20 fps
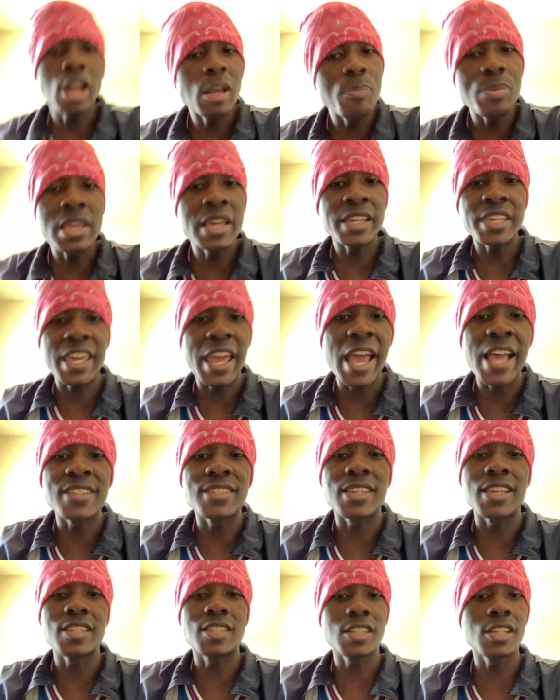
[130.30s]
to be in
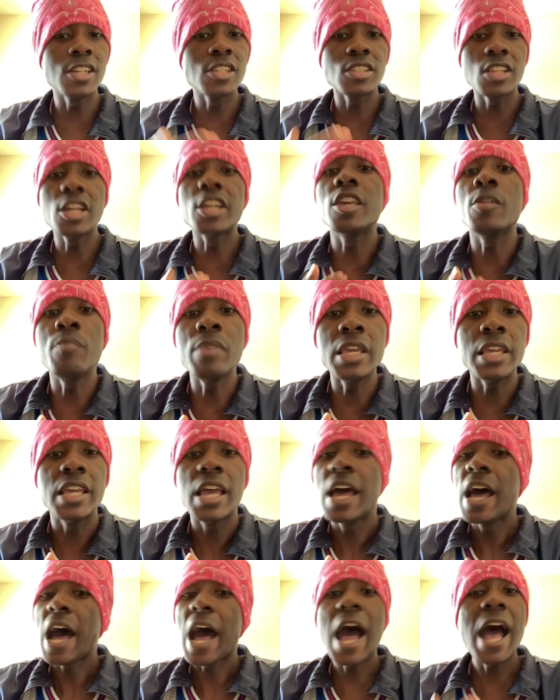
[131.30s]
caskets. Cause look at me.
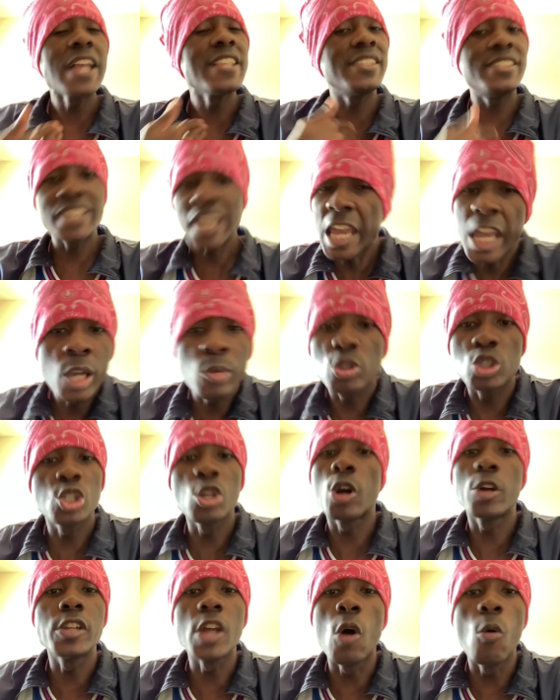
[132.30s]
I damn
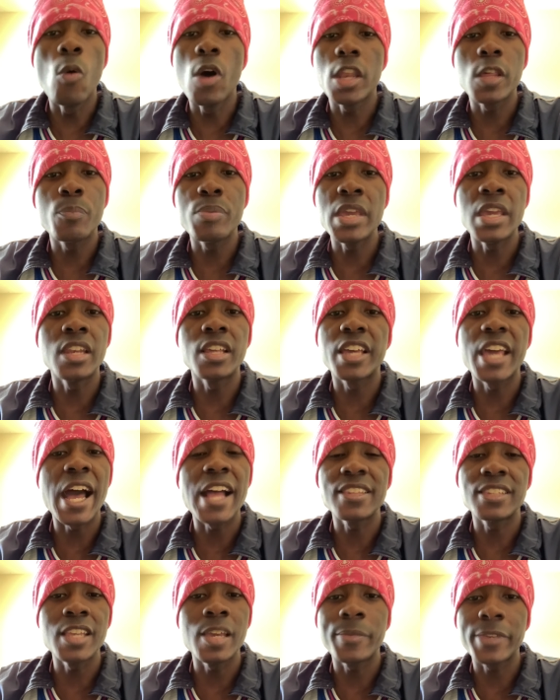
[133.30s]
sure don't want to be in a
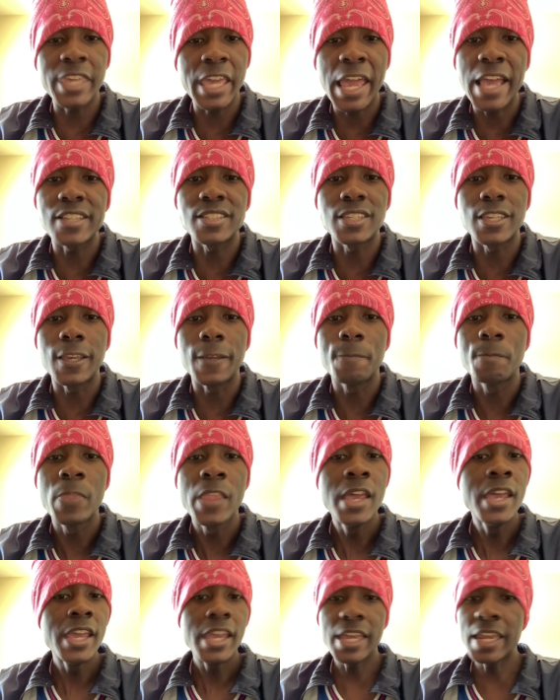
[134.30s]
goddamn casket.
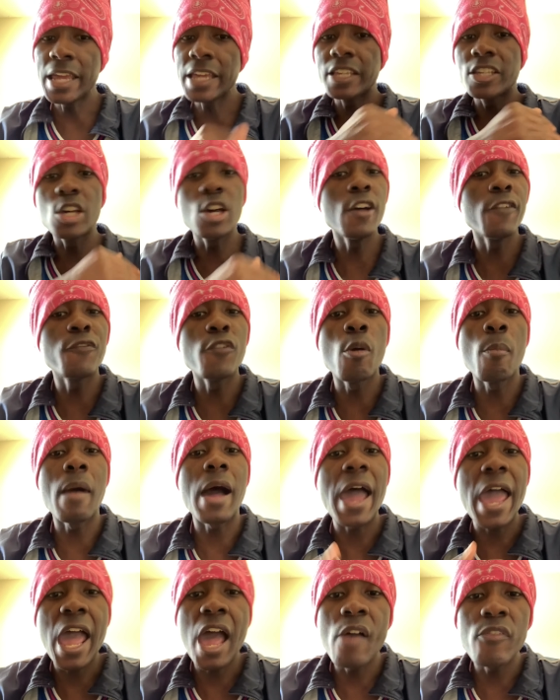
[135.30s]
It ain't good for my
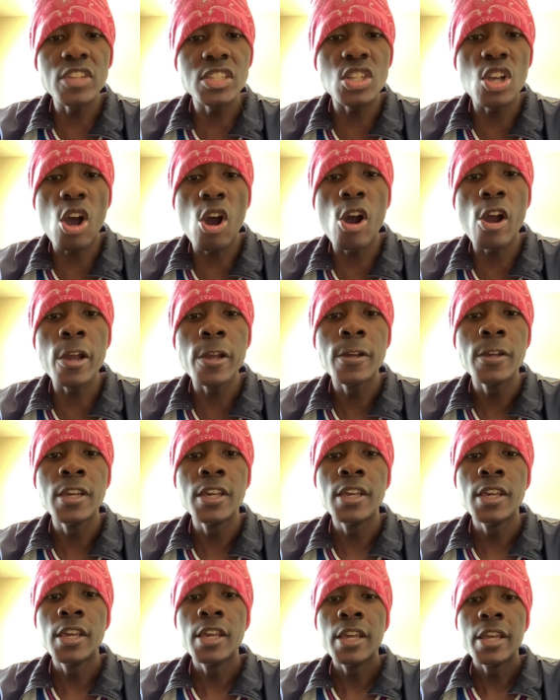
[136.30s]
avatar.
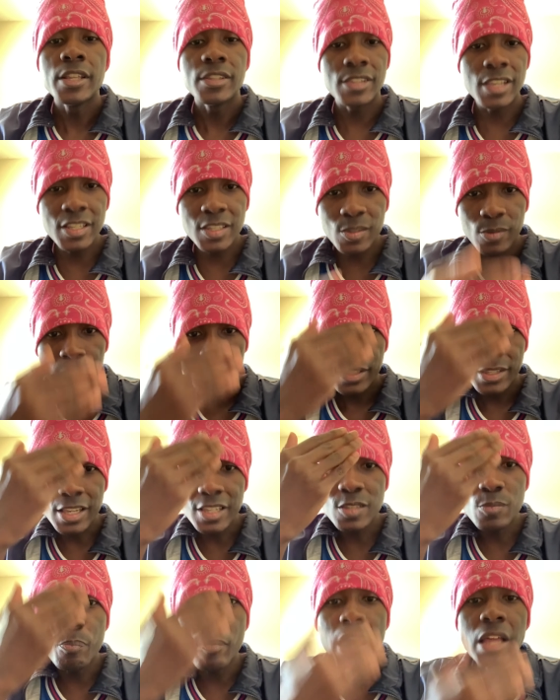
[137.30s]
This
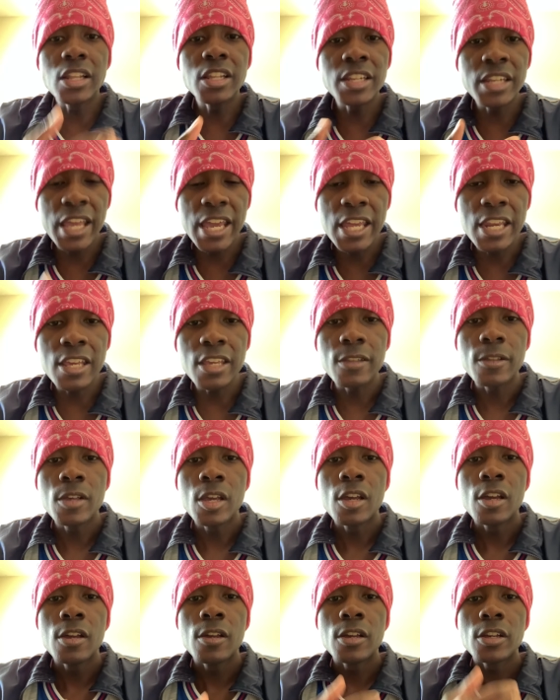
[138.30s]
this melanated
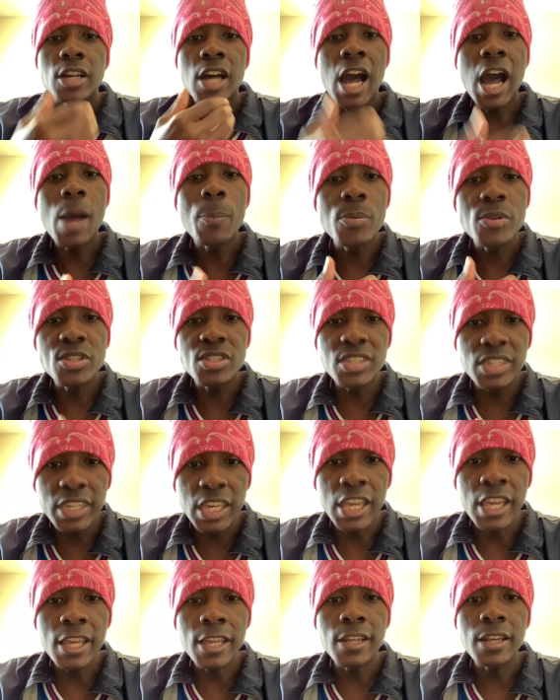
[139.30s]
copper
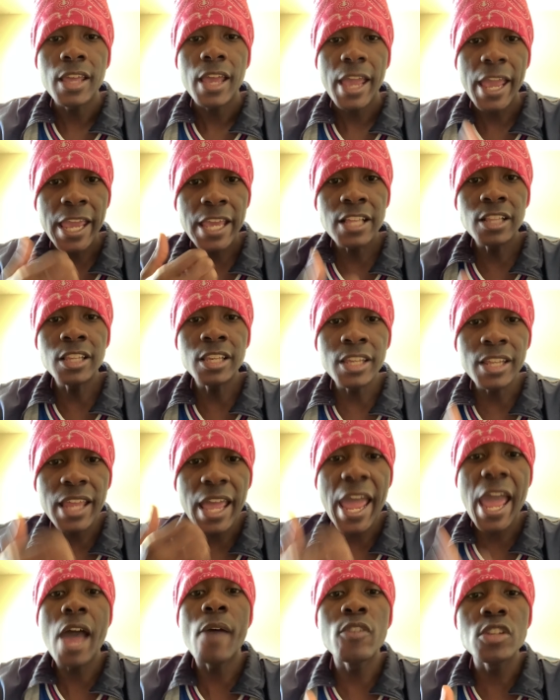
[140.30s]
skinned alien
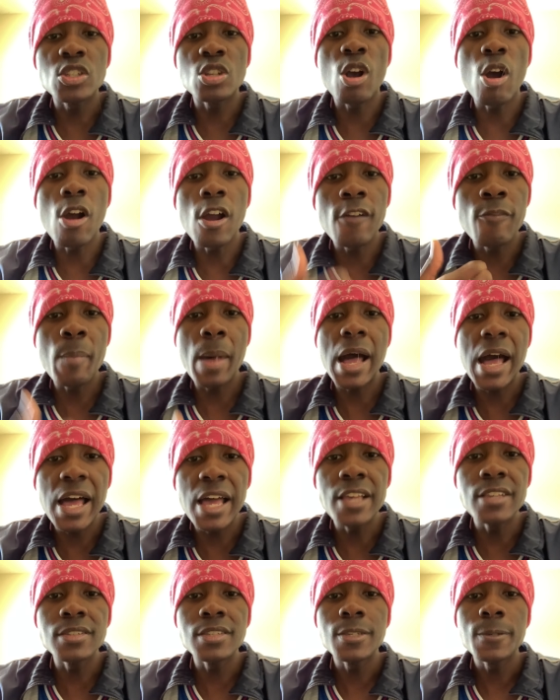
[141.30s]
avatar of
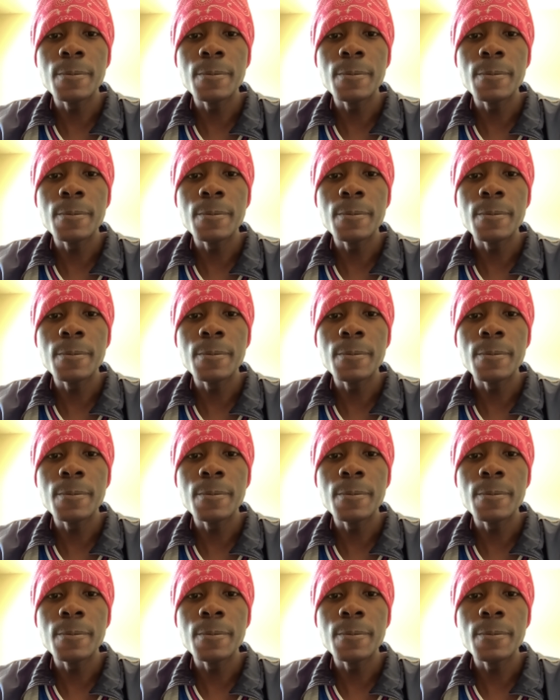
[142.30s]
mine